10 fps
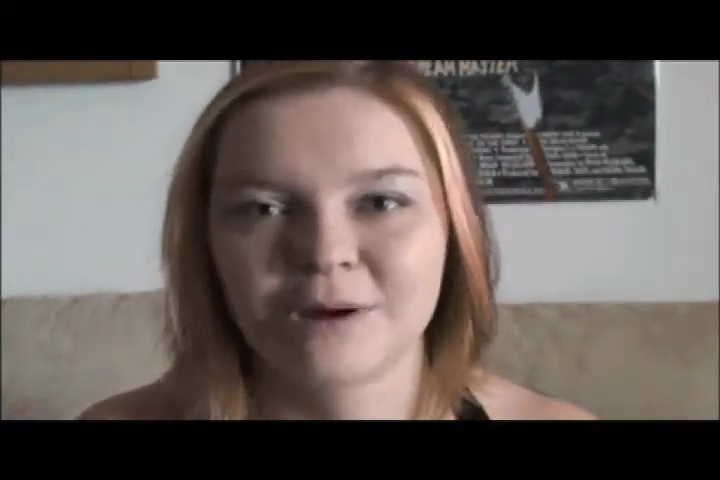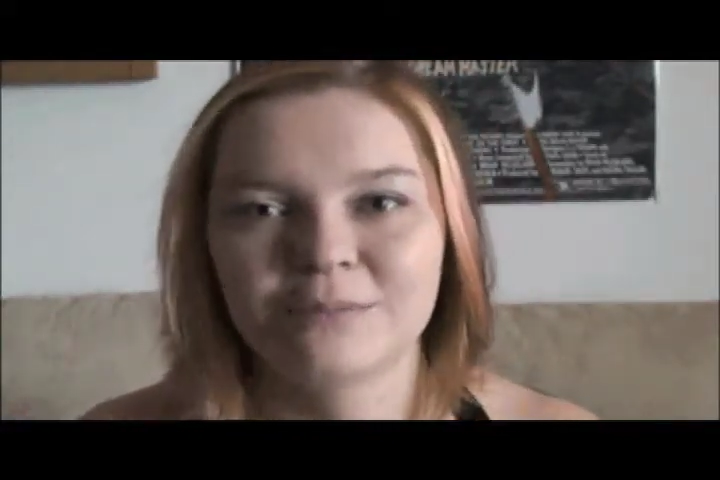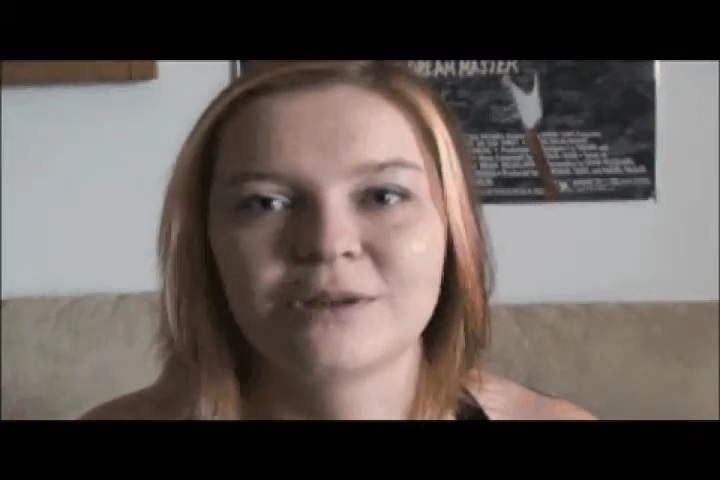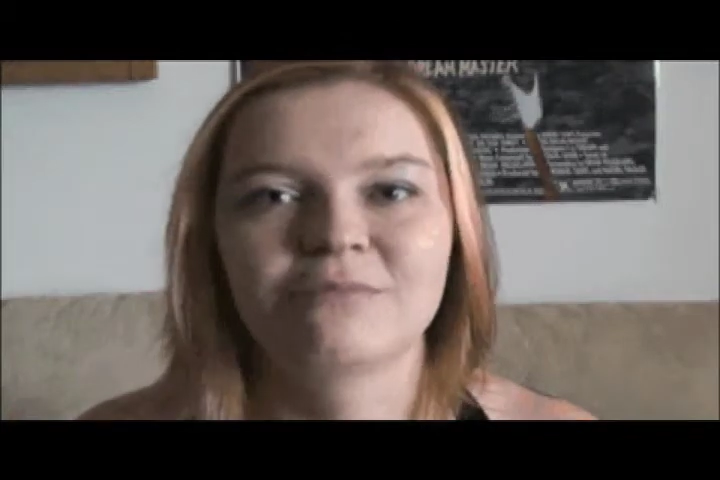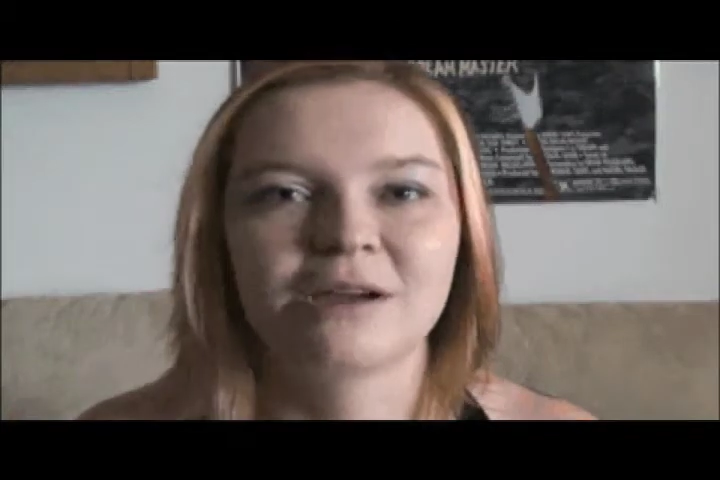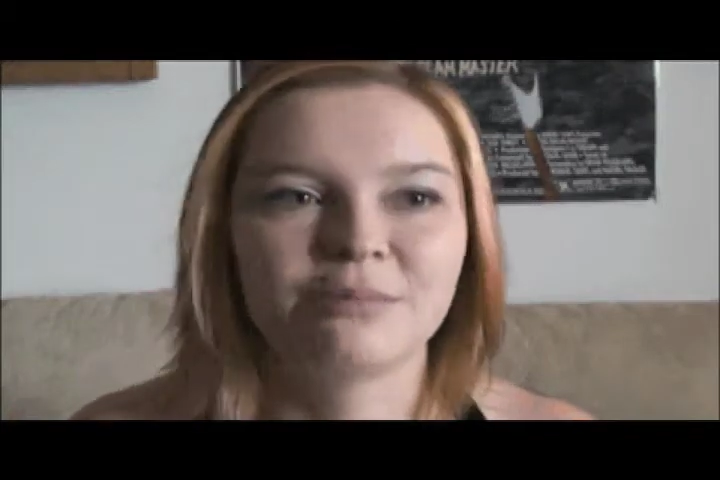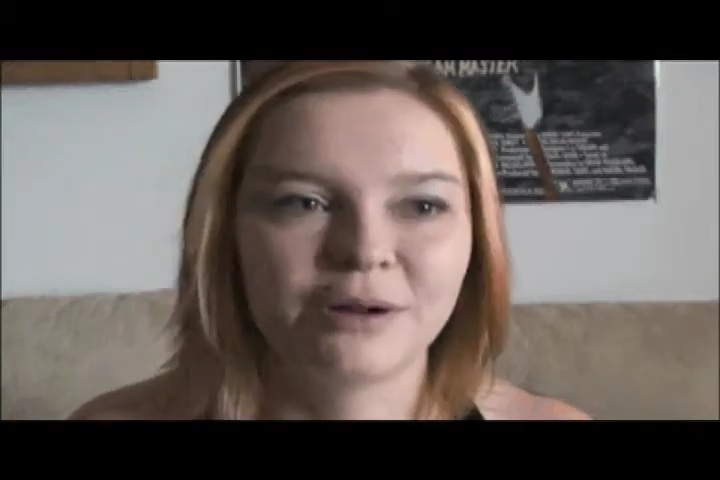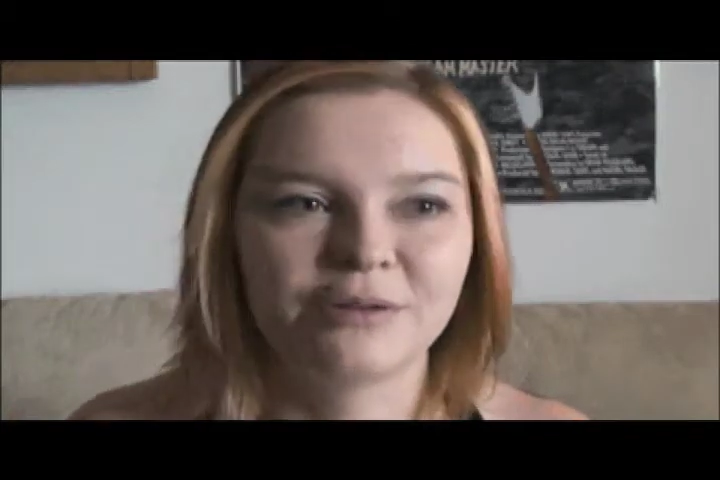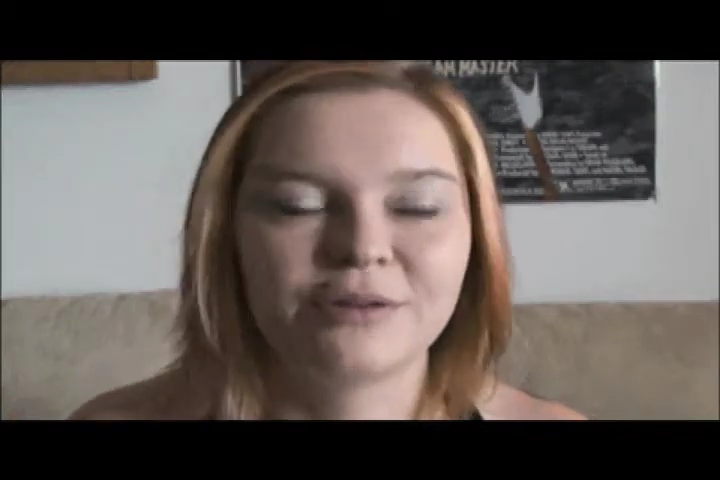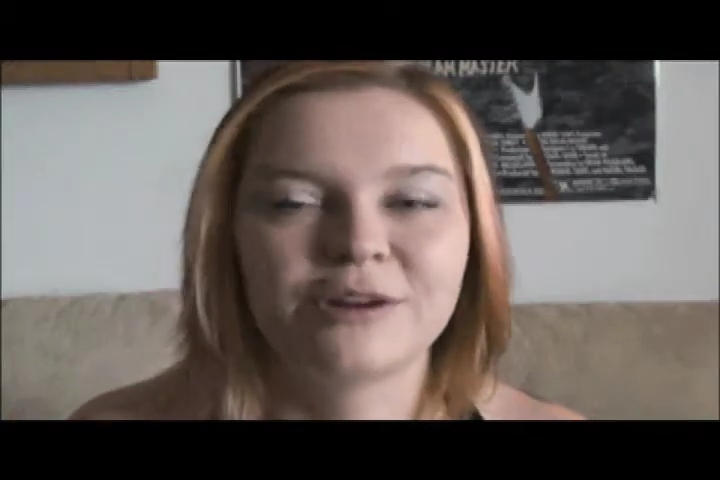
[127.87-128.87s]
mom and my
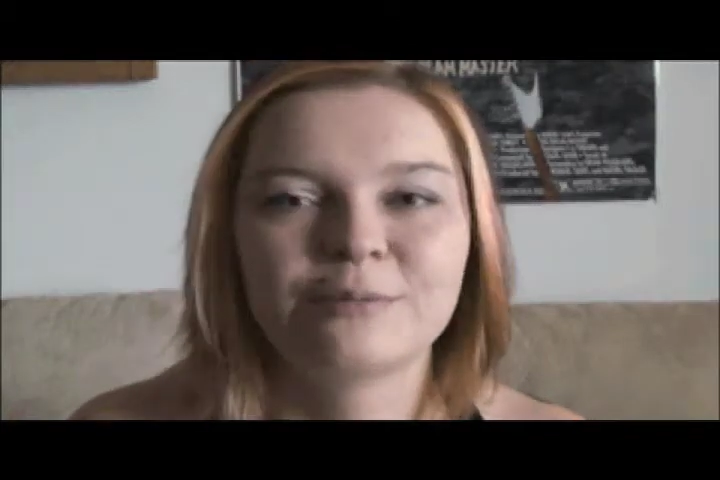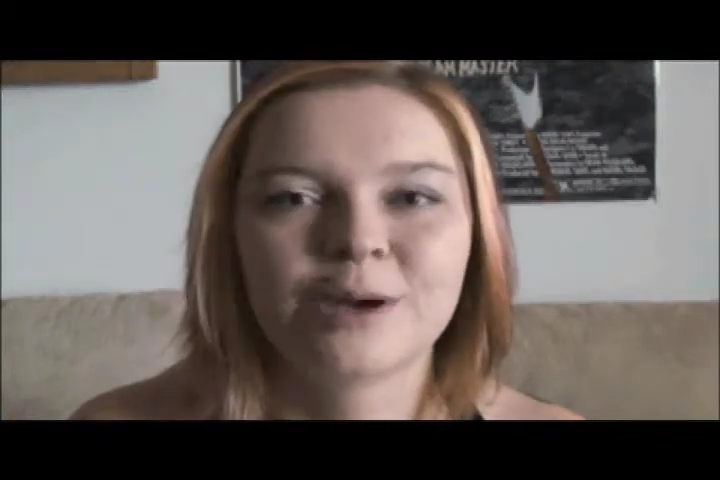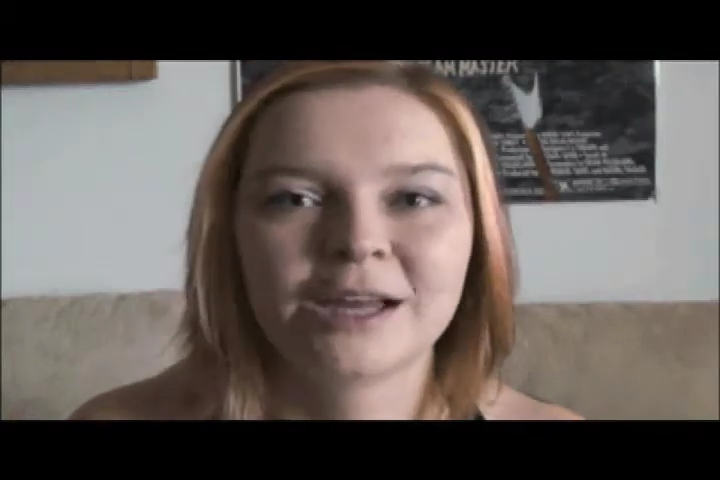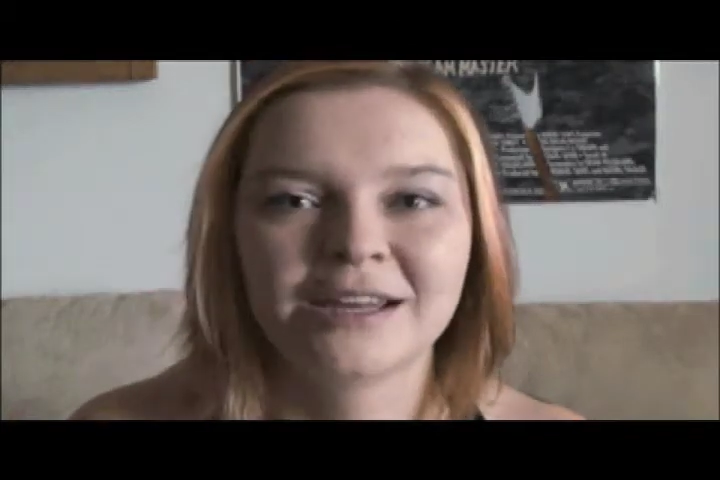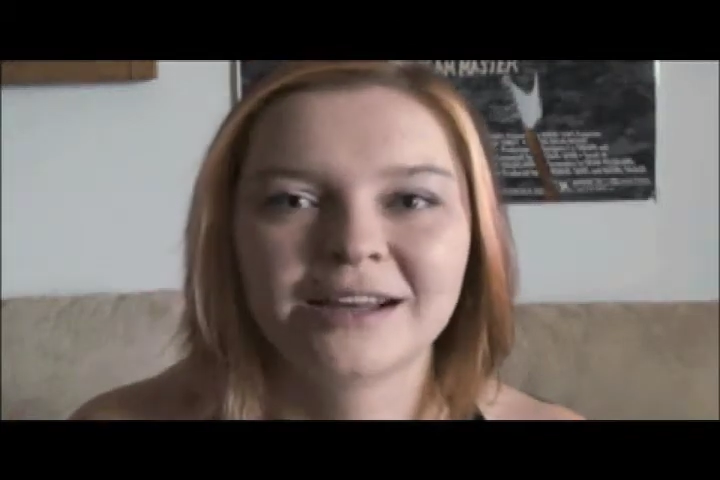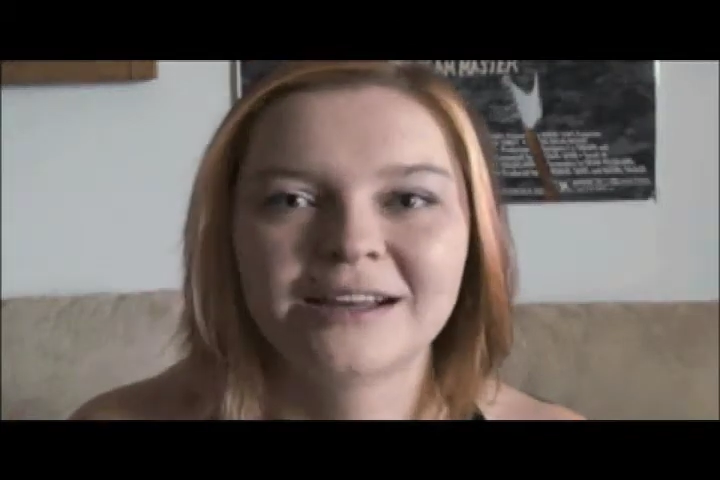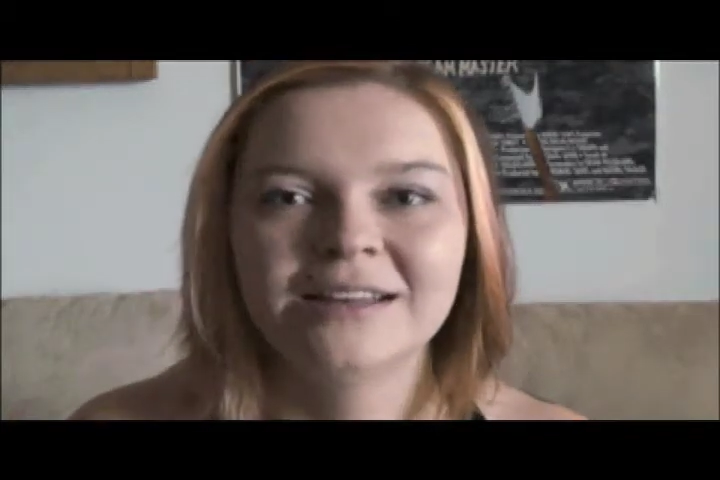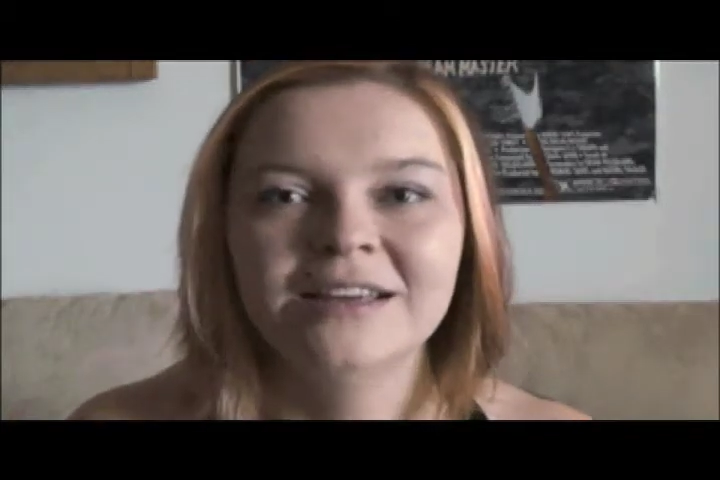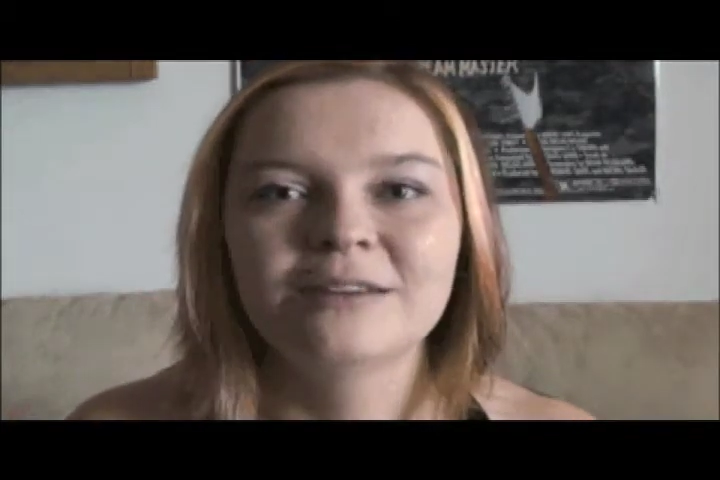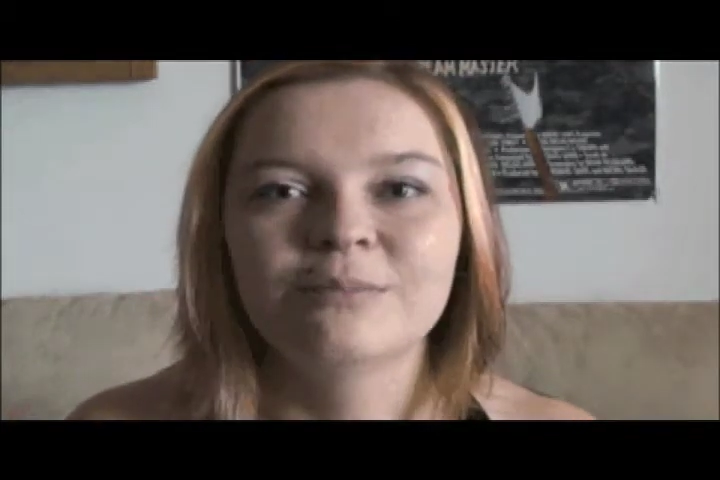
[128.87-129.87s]
brother and
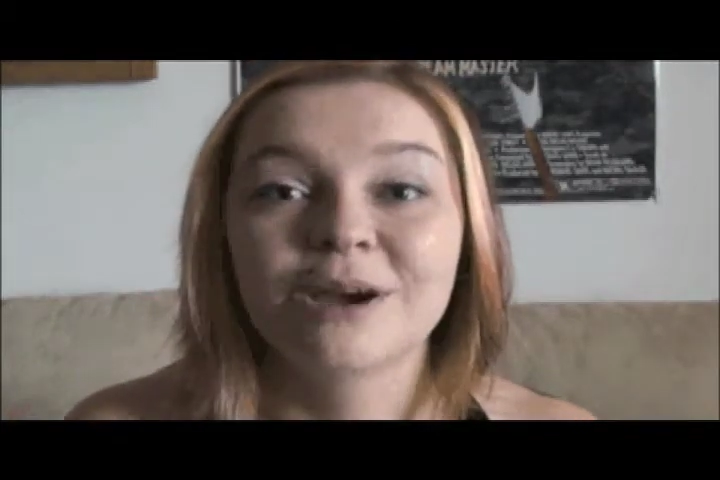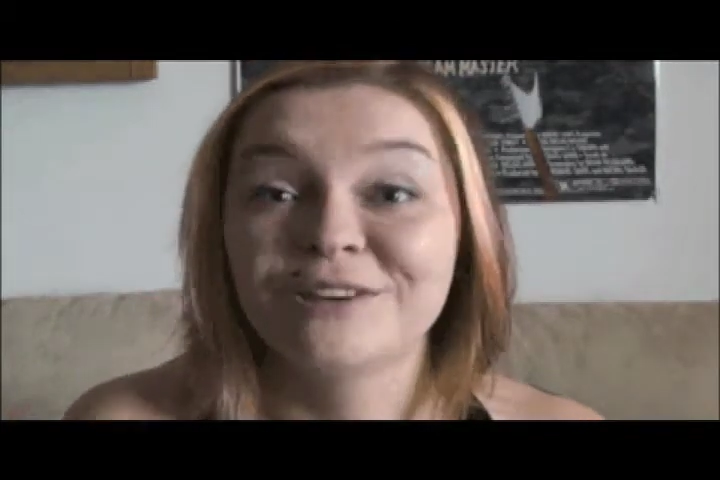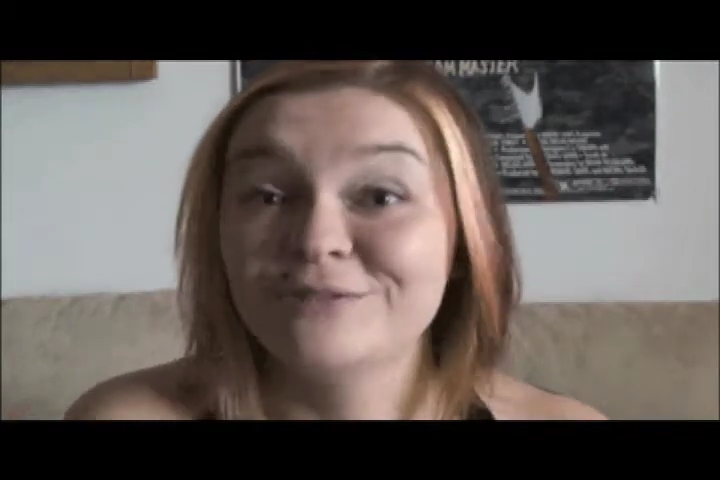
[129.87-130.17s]
my